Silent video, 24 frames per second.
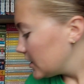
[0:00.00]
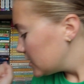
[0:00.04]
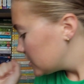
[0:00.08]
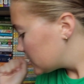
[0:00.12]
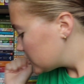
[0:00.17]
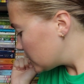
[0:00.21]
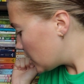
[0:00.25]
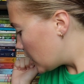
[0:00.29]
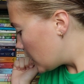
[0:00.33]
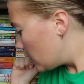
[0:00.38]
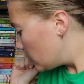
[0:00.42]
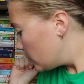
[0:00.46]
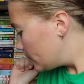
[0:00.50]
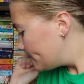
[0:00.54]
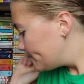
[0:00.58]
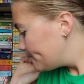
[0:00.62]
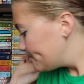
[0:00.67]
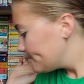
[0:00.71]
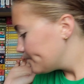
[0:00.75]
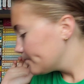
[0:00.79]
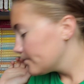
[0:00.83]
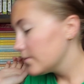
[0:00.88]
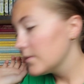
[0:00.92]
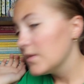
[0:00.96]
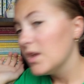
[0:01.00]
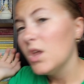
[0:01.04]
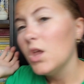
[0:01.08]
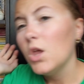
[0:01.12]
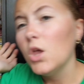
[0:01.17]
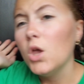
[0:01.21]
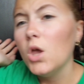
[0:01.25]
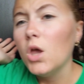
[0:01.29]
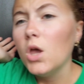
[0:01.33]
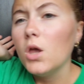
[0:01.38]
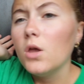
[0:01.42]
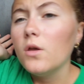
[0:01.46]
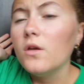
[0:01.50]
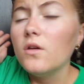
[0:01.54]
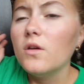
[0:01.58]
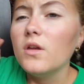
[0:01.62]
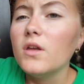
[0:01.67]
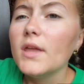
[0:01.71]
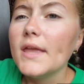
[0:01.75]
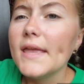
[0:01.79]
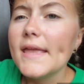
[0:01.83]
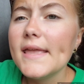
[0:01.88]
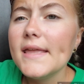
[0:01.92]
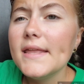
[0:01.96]
So
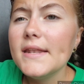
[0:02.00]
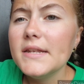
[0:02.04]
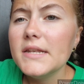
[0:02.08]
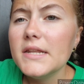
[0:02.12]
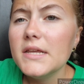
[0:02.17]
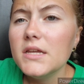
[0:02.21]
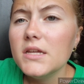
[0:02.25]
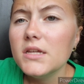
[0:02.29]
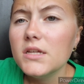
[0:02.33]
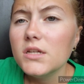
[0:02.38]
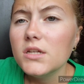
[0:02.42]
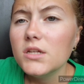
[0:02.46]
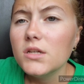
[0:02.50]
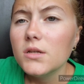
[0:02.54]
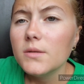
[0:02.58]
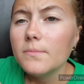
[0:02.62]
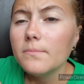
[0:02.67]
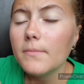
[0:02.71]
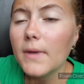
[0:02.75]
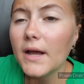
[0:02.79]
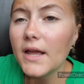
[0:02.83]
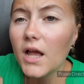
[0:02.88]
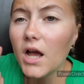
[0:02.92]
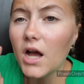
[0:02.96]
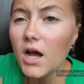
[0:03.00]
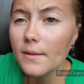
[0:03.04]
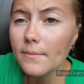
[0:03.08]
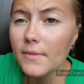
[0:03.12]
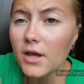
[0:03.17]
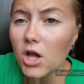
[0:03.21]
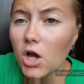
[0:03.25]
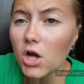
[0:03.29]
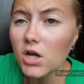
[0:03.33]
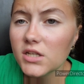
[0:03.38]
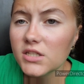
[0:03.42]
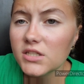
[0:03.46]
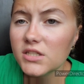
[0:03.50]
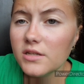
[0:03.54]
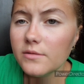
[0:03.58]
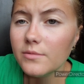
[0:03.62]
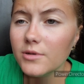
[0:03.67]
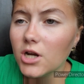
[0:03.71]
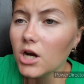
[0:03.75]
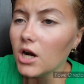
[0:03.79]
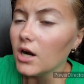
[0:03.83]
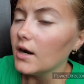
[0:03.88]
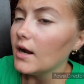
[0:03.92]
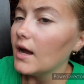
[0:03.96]
in my on my August
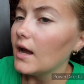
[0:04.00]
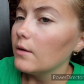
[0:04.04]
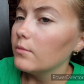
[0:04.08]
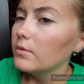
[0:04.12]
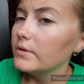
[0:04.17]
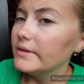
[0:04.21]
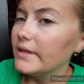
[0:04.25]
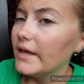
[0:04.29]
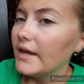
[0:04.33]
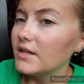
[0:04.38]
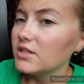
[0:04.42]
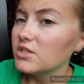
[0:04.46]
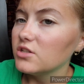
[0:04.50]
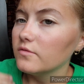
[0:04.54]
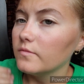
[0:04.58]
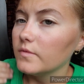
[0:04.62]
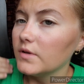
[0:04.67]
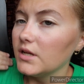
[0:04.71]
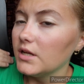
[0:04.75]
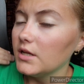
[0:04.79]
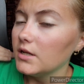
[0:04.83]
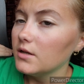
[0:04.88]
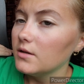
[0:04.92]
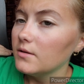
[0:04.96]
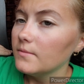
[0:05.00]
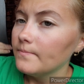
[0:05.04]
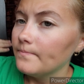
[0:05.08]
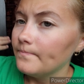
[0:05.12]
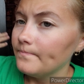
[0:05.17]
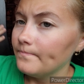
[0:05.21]
TBR, I would like to read